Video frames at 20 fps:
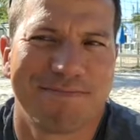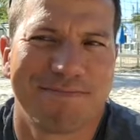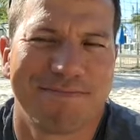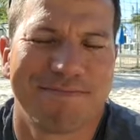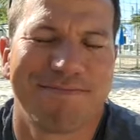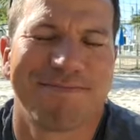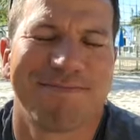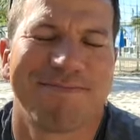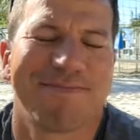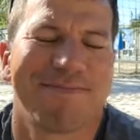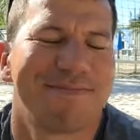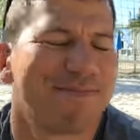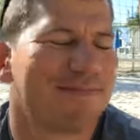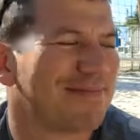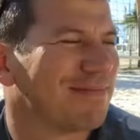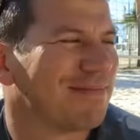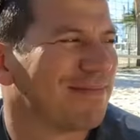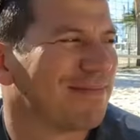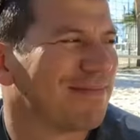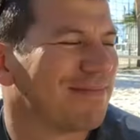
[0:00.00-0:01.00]

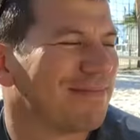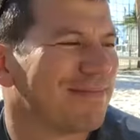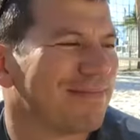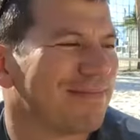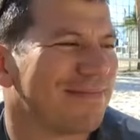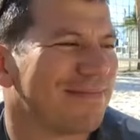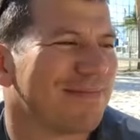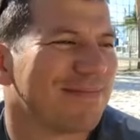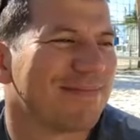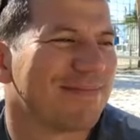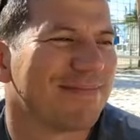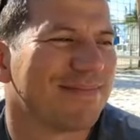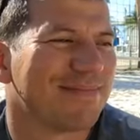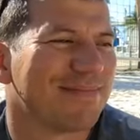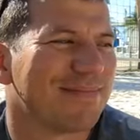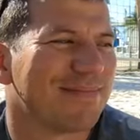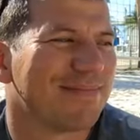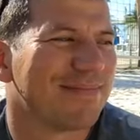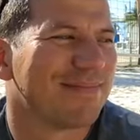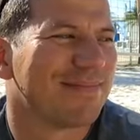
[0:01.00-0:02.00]

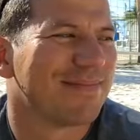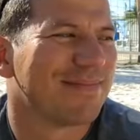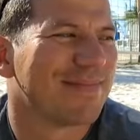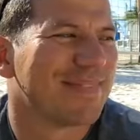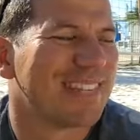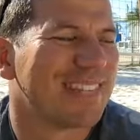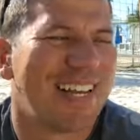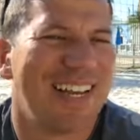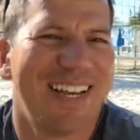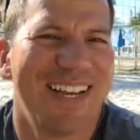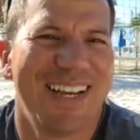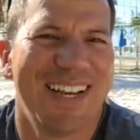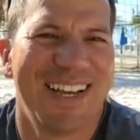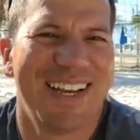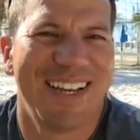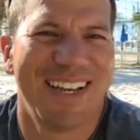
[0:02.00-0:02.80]
This person isn't speaking.